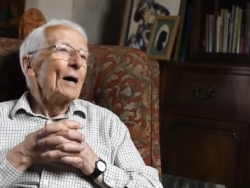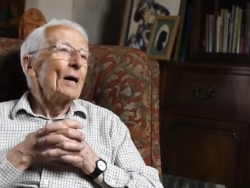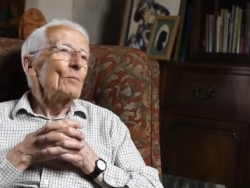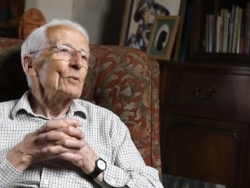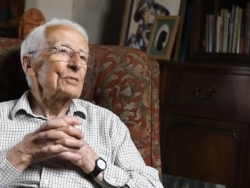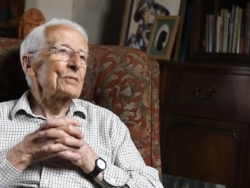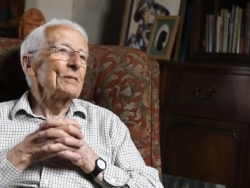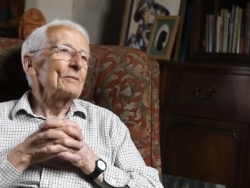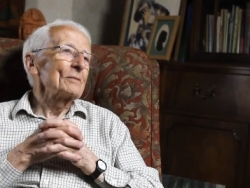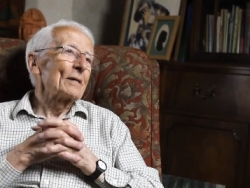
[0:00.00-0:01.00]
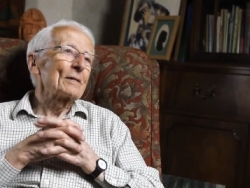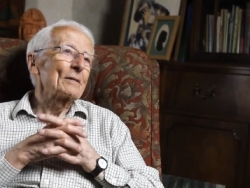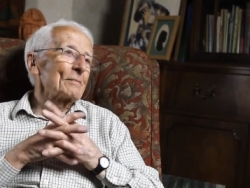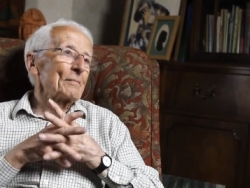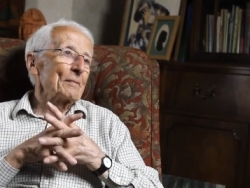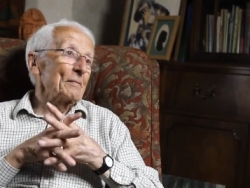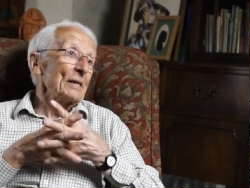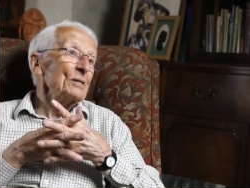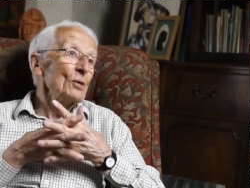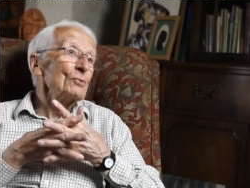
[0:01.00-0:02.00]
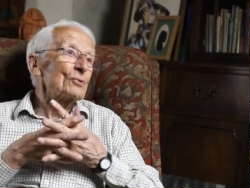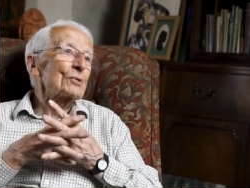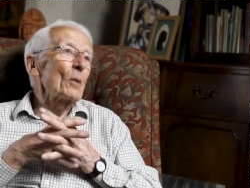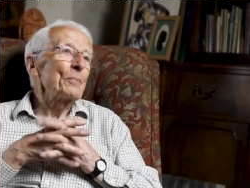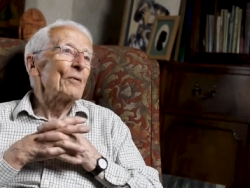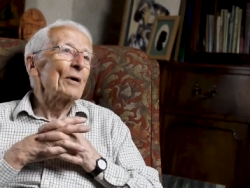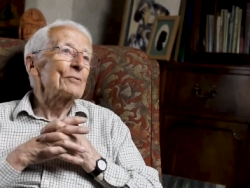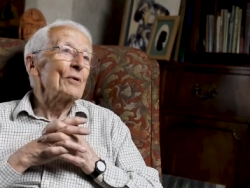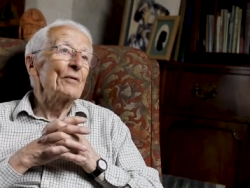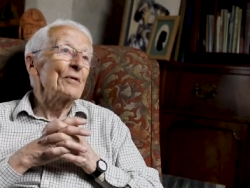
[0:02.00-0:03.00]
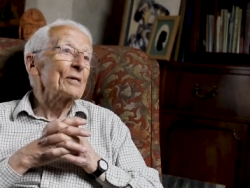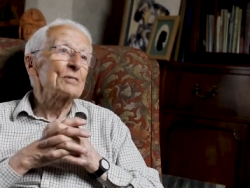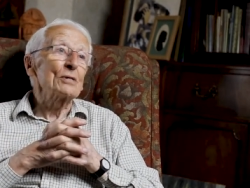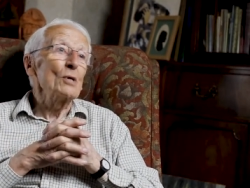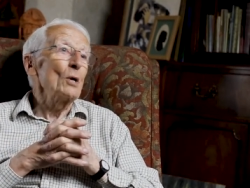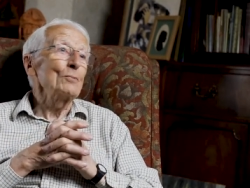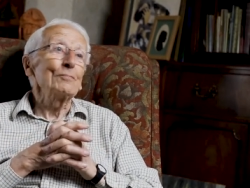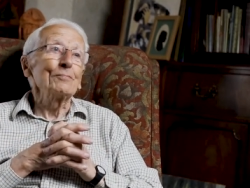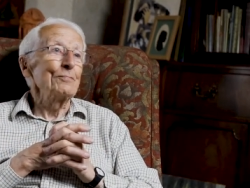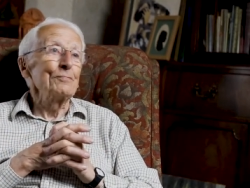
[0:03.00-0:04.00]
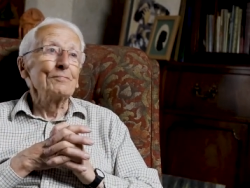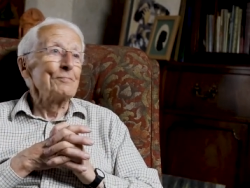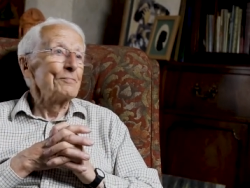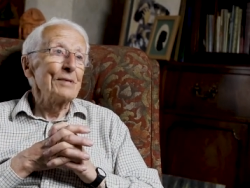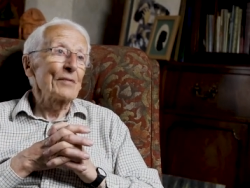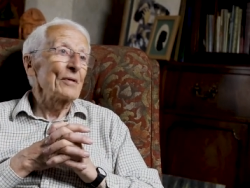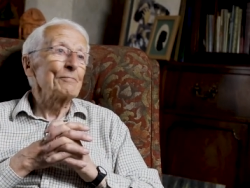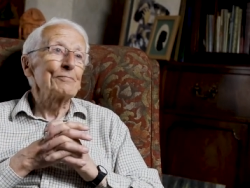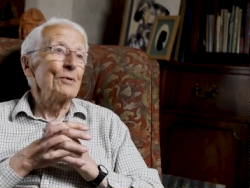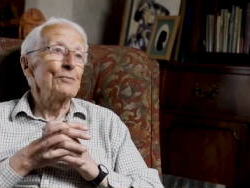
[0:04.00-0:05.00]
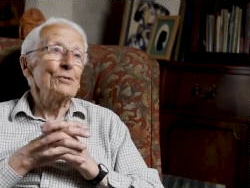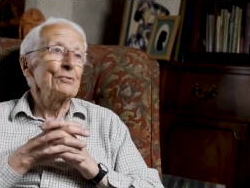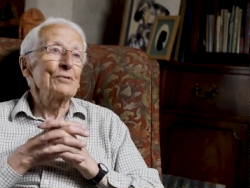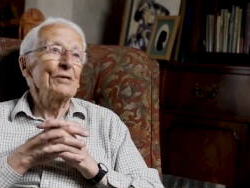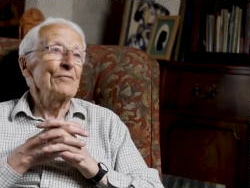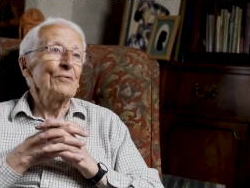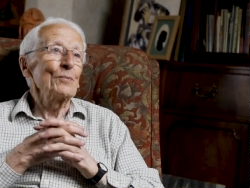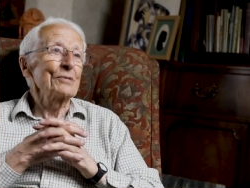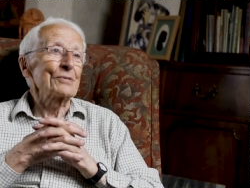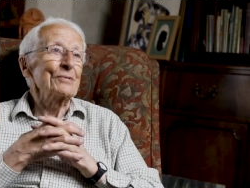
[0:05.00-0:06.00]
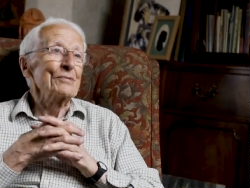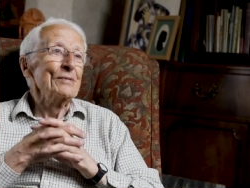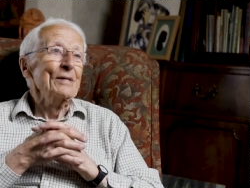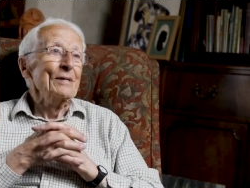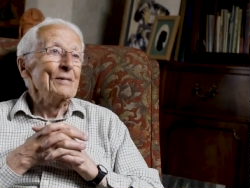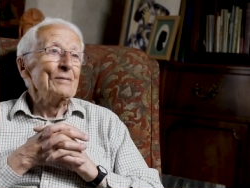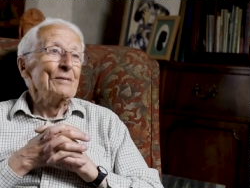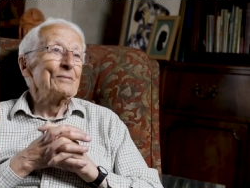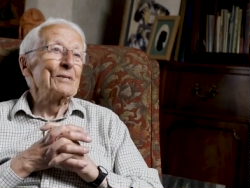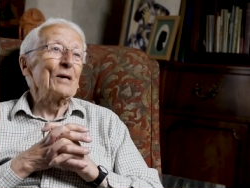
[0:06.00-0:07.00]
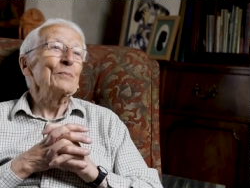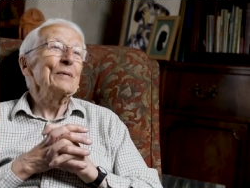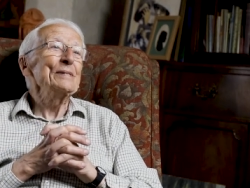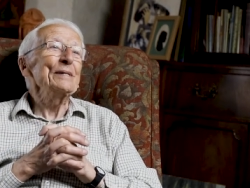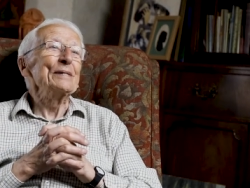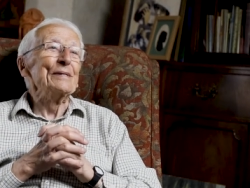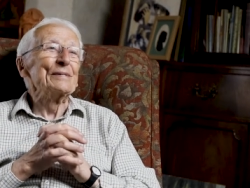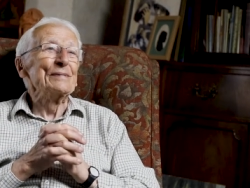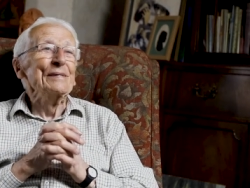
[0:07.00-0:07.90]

uh, was still uh, in use, copyright or anything. I said, no, nothing. You can use mm. it hmm. if you want to. So we did.